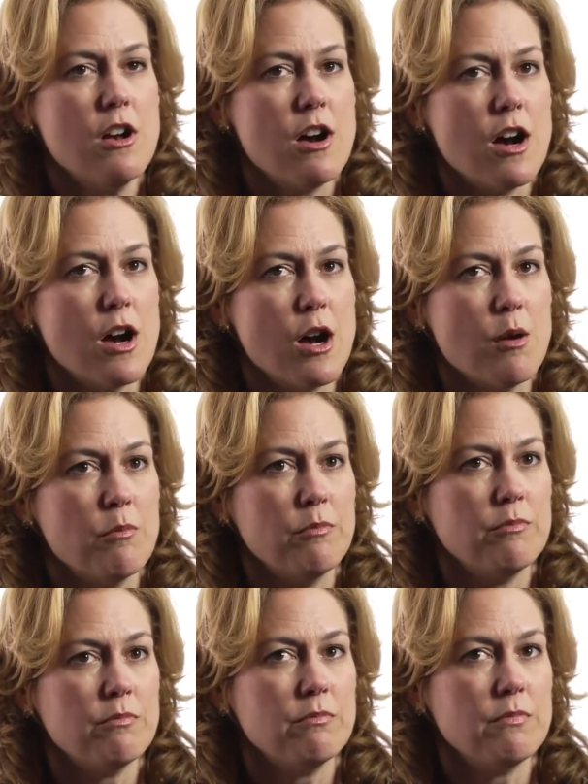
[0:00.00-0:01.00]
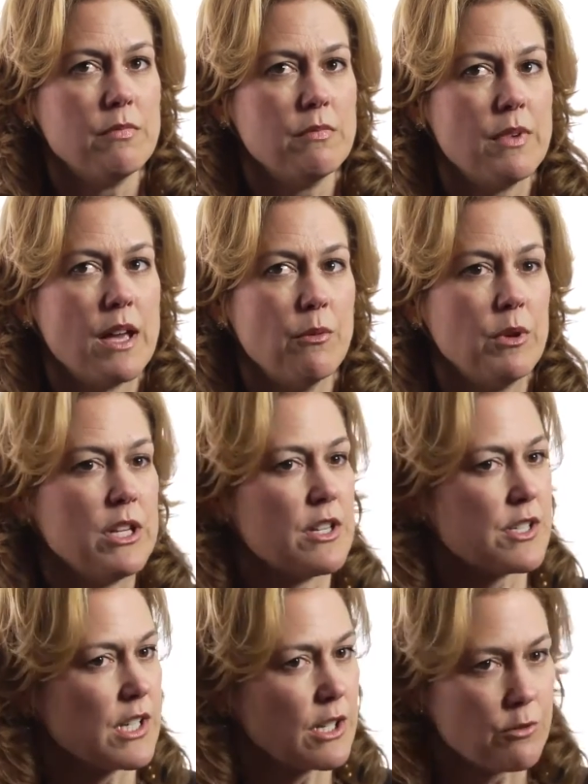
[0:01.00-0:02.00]
And when he
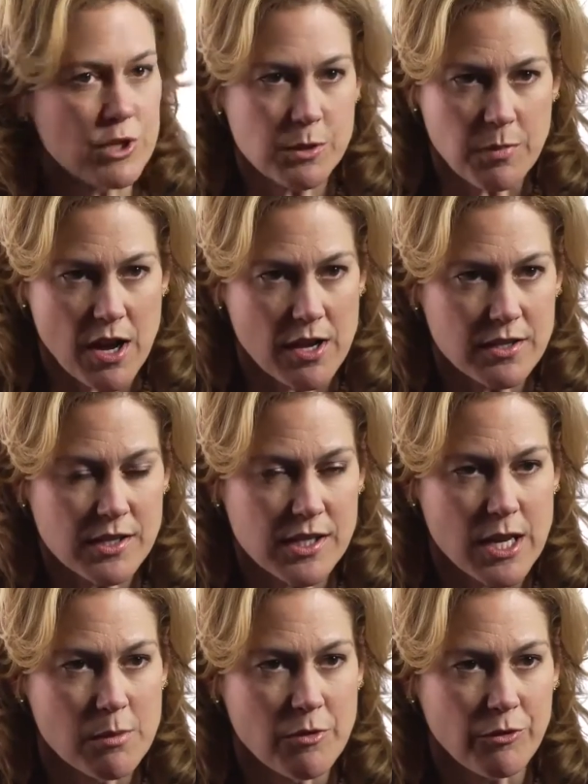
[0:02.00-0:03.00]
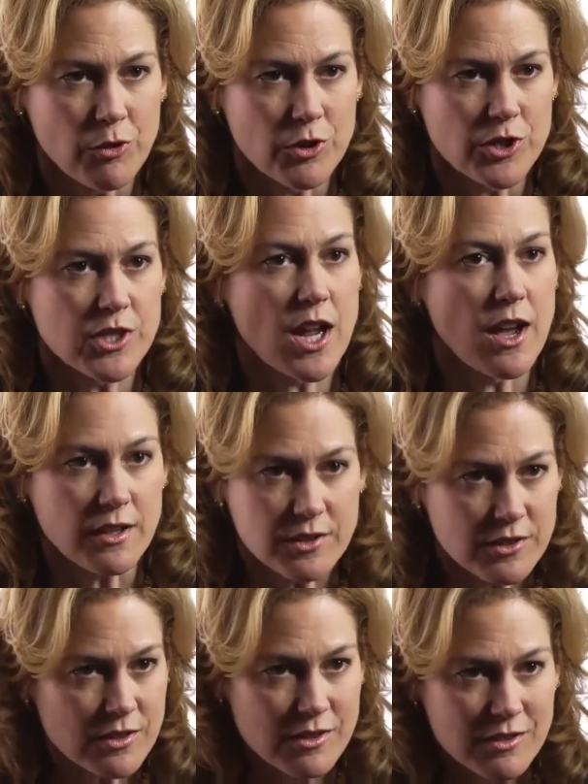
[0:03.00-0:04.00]
doesn't get a response, Sam, of course,
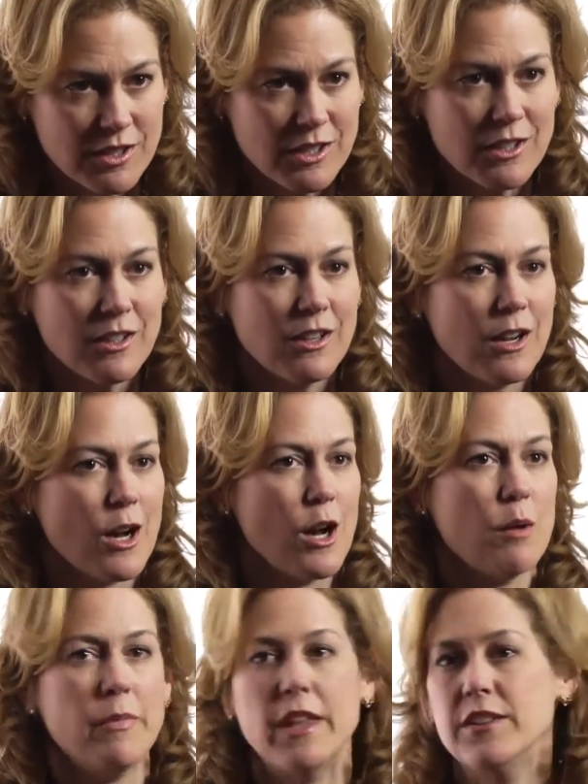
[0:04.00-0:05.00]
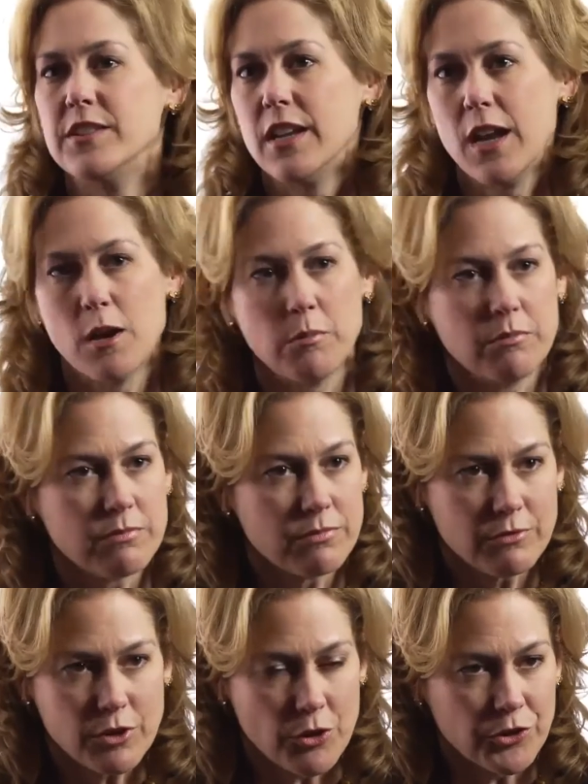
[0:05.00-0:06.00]
texts. Then Sam
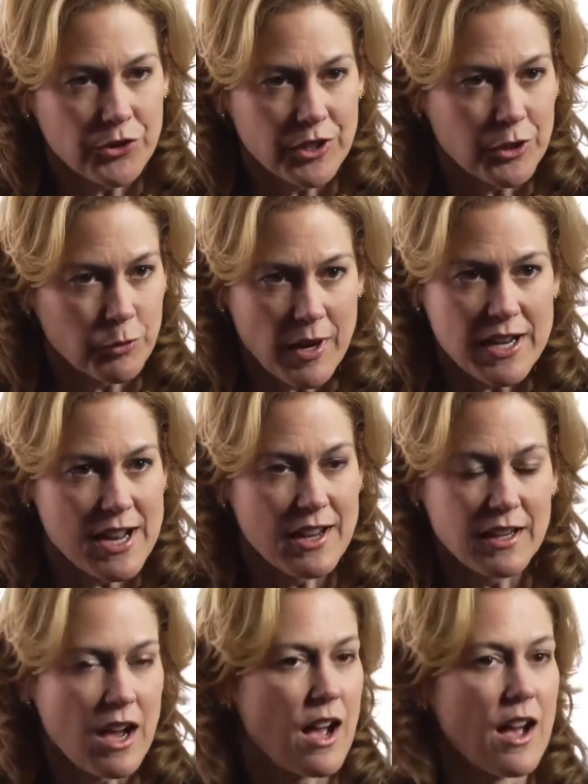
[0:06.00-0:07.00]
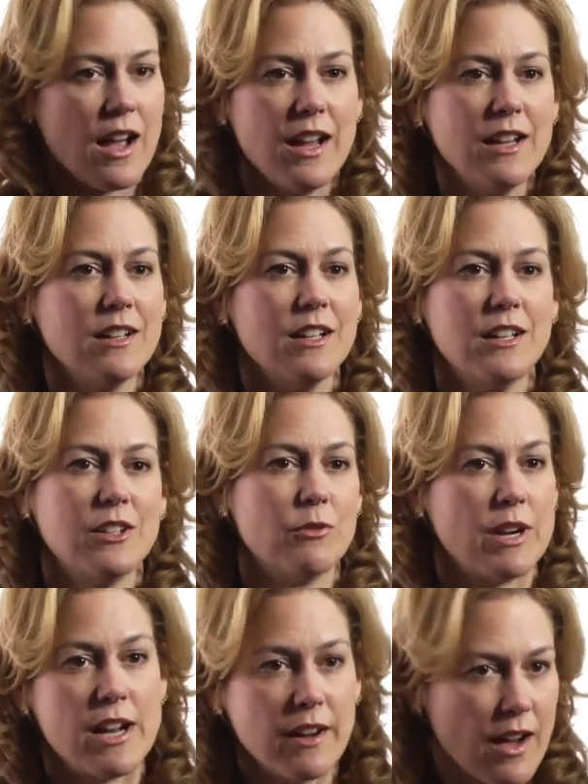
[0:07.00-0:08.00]
goes to his right-hand guy. The
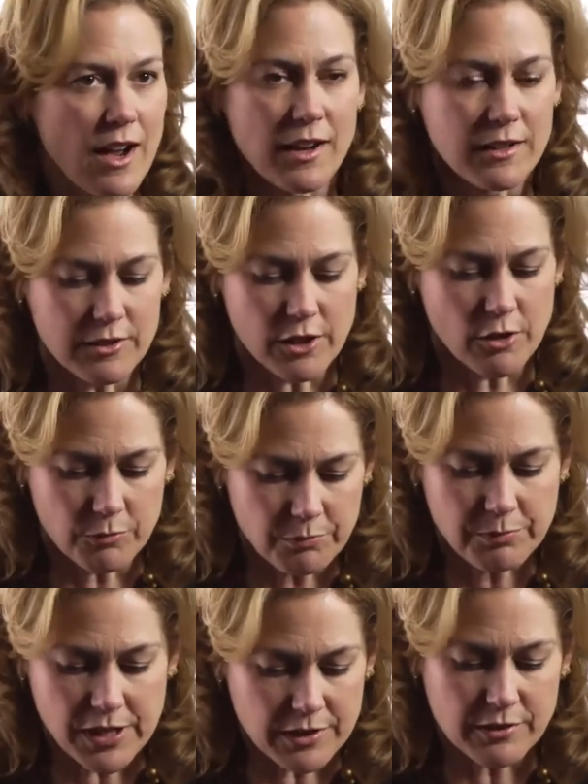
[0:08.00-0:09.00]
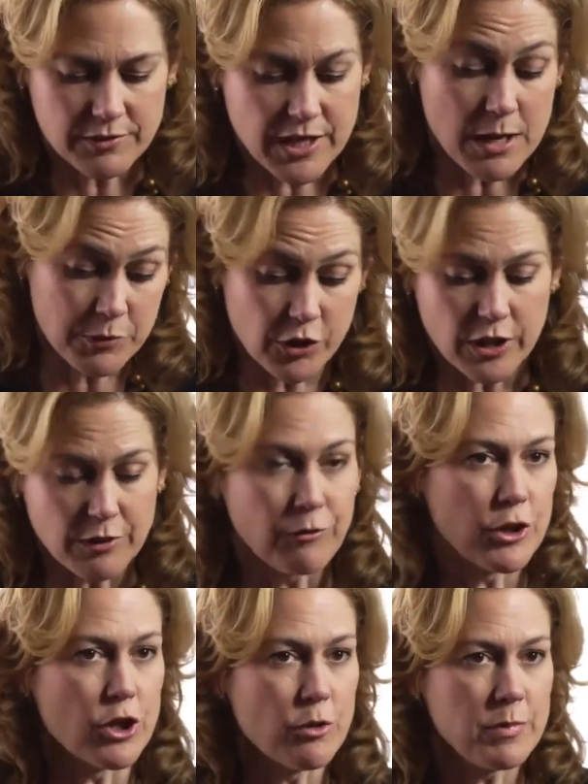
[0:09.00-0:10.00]
right-hand guy, Pete, Sam's looking
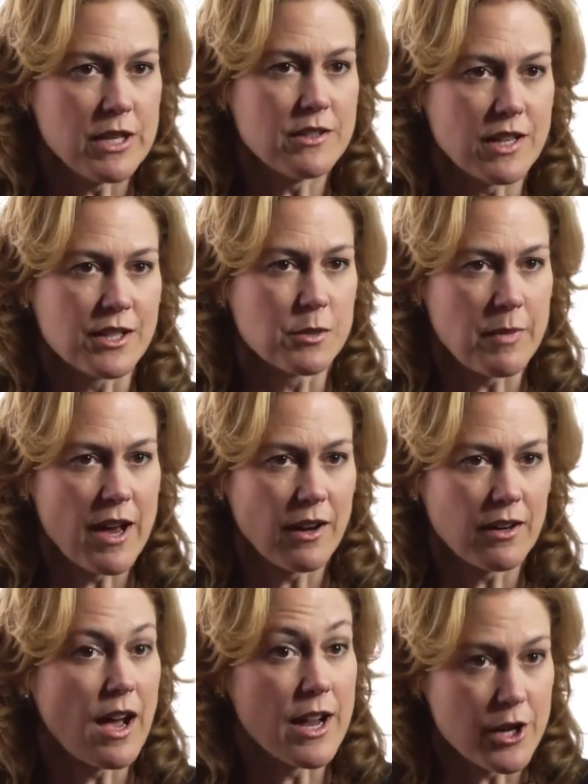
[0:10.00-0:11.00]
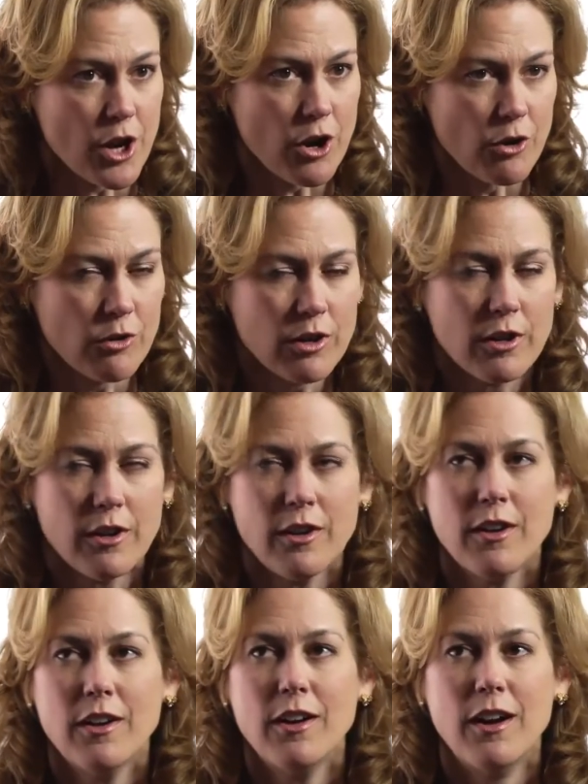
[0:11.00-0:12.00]
for you. Pete texts back, "I know."
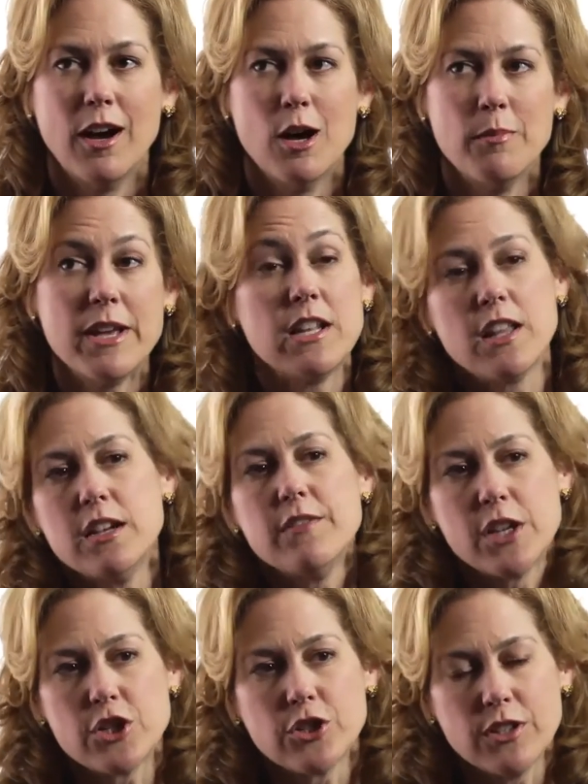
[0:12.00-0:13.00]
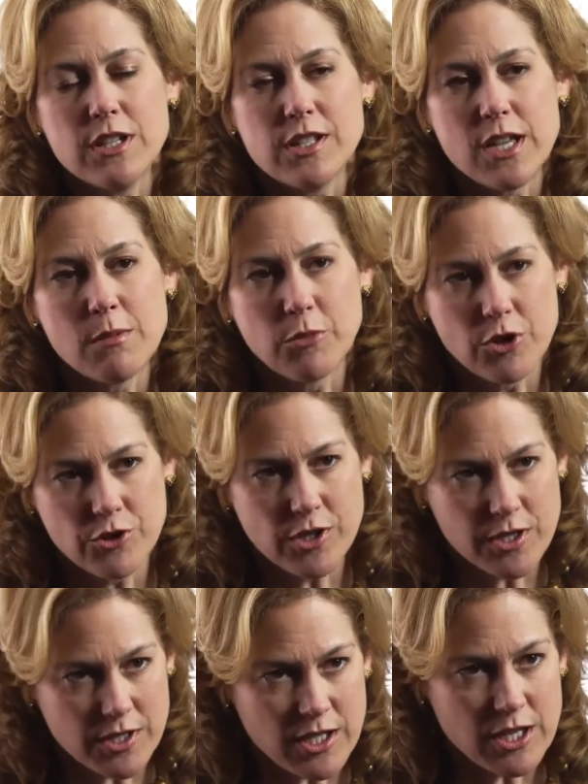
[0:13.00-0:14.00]
And then eventually Sam goes
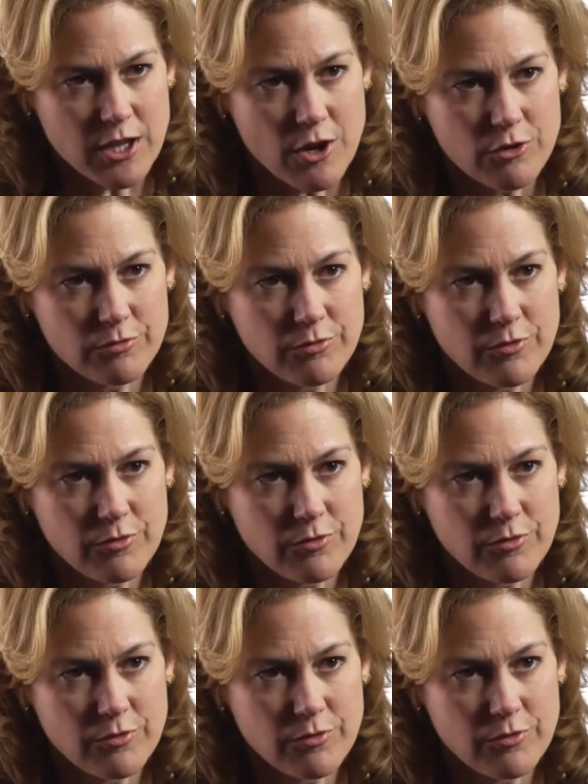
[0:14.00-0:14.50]
to the CEO.